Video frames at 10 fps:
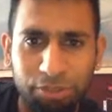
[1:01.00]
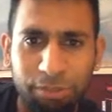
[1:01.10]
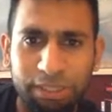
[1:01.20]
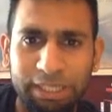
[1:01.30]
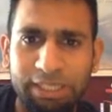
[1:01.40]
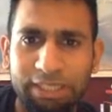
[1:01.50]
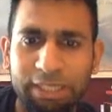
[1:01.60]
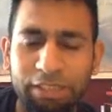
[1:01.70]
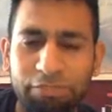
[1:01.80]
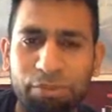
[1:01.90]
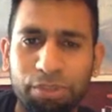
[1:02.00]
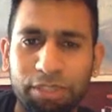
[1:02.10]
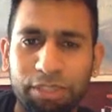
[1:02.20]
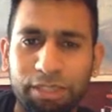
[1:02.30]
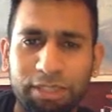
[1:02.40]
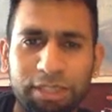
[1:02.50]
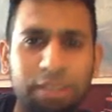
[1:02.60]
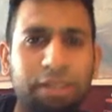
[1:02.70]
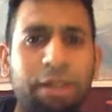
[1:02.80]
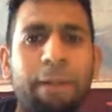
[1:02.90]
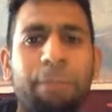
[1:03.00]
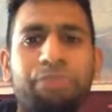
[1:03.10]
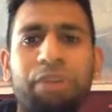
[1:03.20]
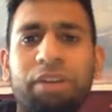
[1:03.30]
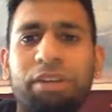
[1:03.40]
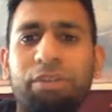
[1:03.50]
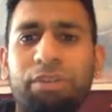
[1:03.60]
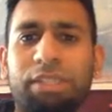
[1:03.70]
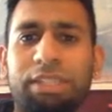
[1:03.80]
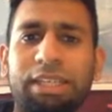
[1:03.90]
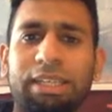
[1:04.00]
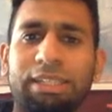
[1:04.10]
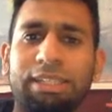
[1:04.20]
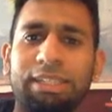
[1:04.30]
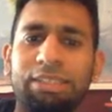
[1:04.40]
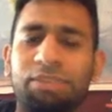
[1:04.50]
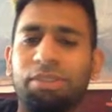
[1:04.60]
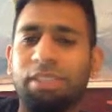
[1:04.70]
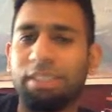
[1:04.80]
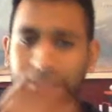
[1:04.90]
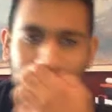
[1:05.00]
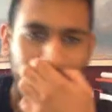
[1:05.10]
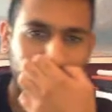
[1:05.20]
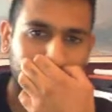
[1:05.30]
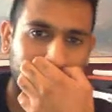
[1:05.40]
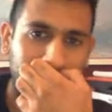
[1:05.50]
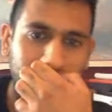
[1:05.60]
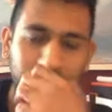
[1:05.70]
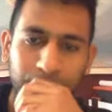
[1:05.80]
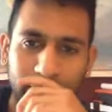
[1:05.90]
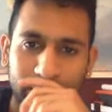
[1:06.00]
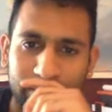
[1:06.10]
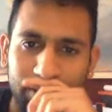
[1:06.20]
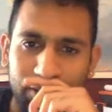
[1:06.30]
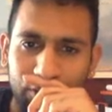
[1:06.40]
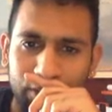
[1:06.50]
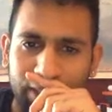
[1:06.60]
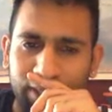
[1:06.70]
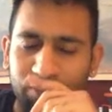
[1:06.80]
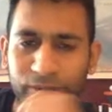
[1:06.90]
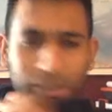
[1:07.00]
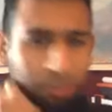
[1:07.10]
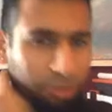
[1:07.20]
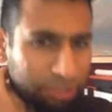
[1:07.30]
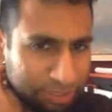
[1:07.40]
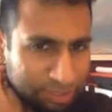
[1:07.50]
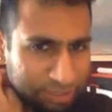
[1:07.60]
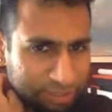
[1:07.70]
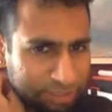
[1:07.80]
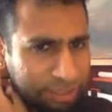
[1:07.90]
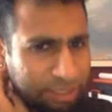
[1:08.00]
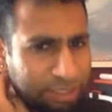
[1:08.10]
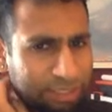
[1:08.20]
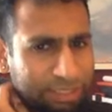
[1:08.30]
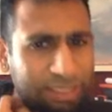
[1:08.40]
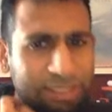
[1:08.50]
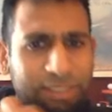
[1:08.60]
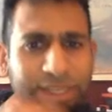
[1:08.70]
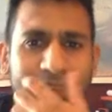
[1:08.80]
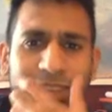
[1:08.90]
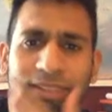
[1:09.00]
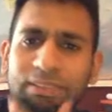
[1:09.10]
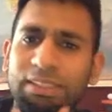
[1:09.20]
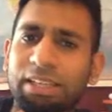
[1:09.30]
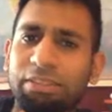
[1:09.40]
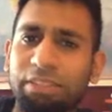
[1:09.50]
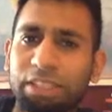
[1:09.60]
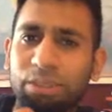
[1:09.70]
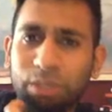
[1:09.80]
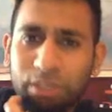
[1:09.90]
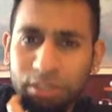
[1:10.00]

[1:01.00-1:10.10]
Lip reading: but then he has a knight fork here. I run with the king, he takes the rook, and he's still up a piece. So taking the rook is probably isn't it. Taking the knight leaves us kind of equal.